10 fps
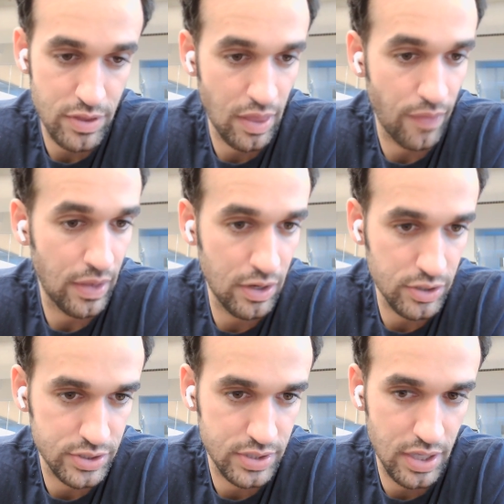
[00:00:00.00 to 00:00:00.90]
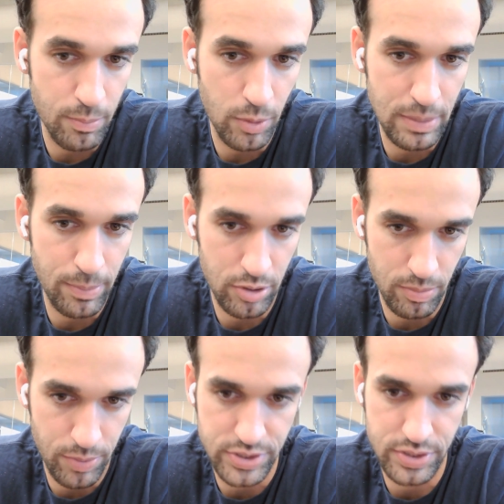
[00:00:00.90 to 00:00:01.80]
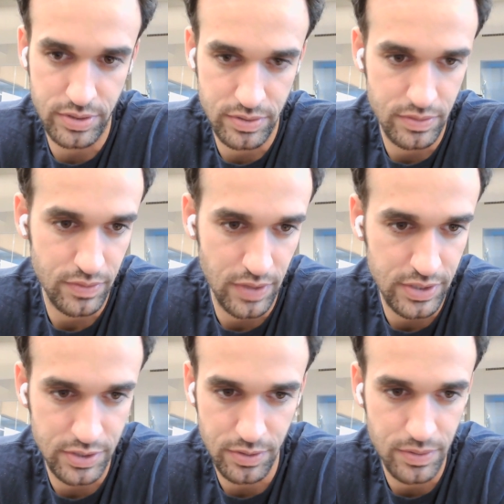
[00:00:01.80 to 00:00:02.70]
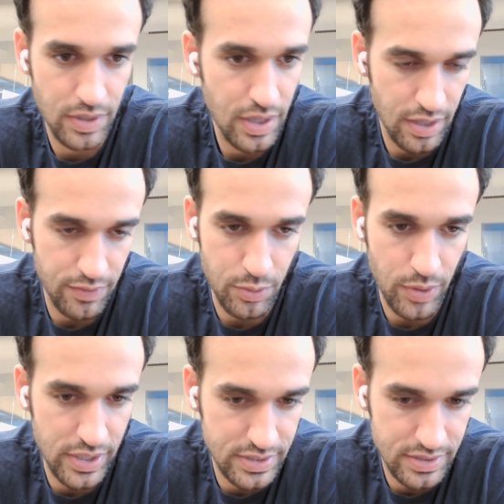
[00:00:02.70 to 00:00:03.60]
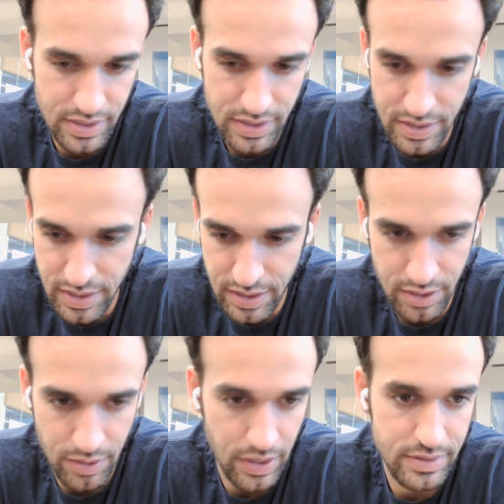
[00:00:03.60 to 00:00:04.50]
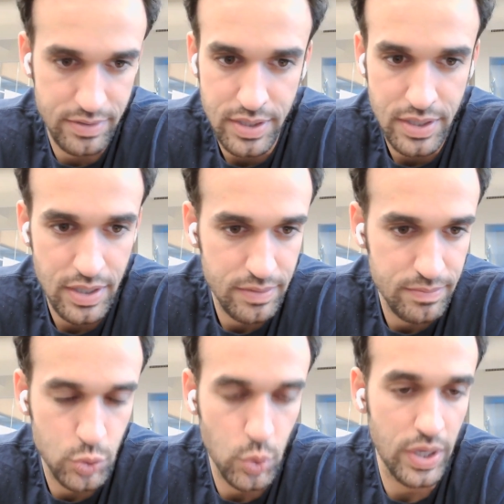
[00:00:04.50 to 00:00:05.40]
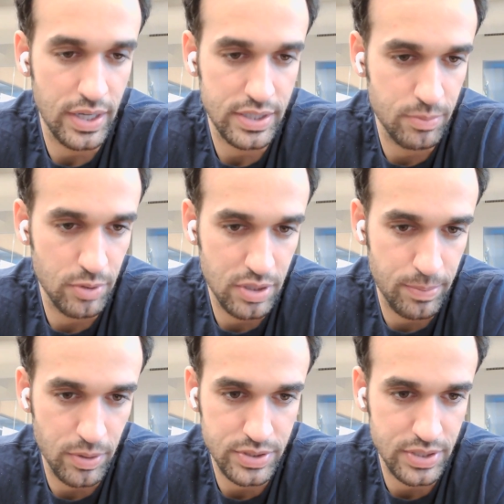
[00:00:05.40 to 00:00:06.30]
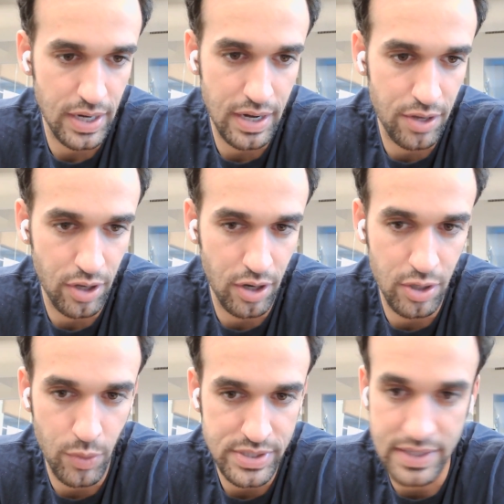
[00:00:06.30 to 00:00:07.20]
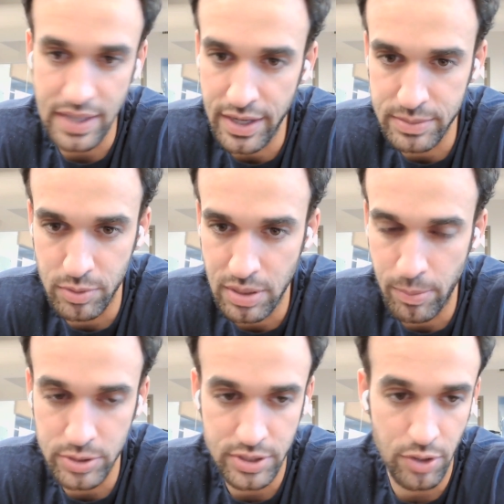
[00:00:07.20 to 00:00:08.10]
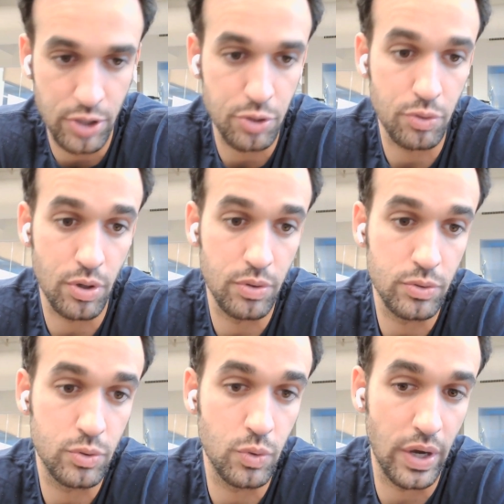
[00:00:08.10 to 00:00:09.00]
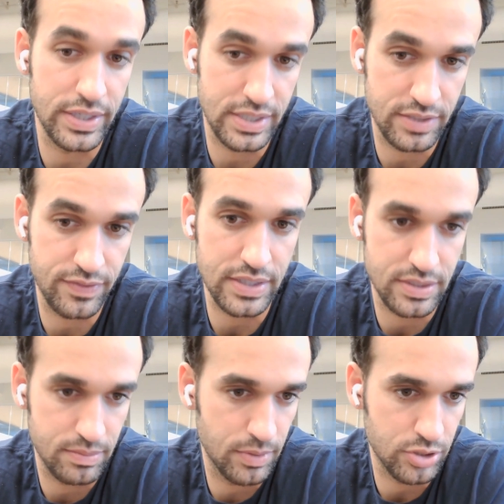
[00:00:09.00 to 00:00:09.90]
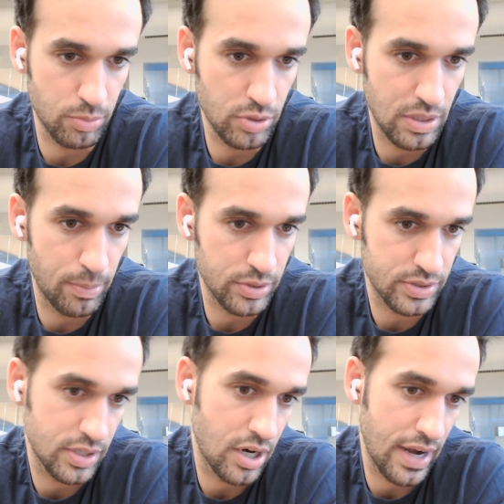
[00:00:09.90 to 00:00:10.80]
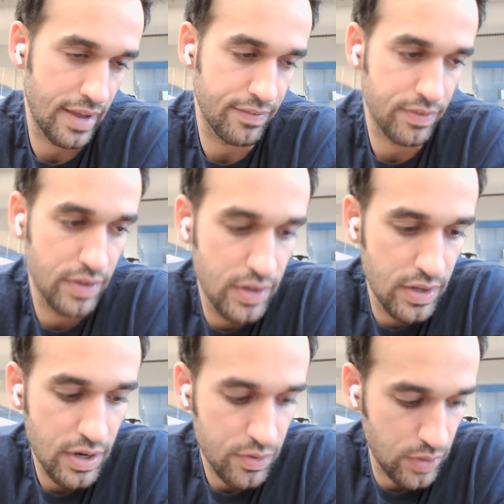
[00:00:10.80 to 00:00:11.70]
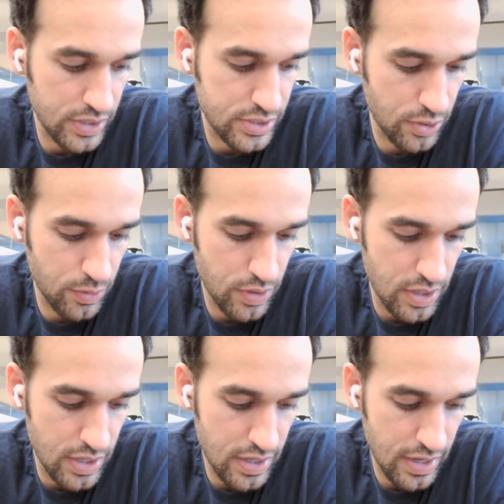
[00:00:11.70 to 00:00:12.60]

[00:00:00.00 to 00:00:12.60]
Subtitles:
everything that they lost in multiple compression, right? So if you raised, at 20x multiples, and now you can only raise at 10x multiples, then you need to grow twice as fast because your multiples are half, right? So